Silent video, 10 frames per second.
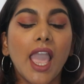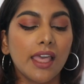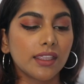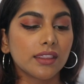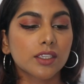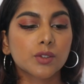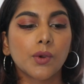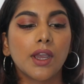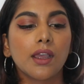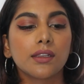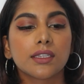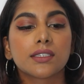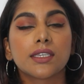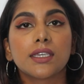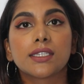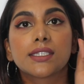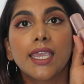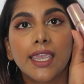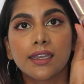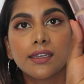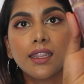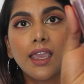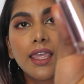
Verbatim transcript: And then this one is C10,